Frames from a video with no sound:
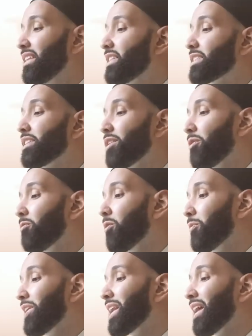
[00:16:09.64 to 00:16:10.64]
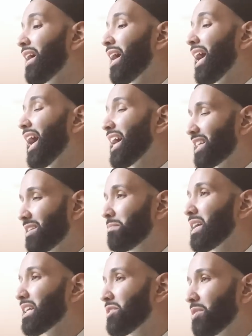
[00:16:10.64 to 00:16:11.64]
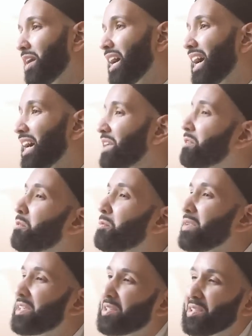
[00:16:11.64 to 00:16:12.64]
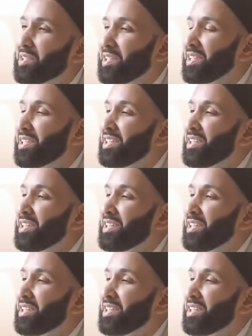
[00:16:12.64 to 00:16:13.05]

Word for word: Listen, O woman, I can make dua and you will be cured.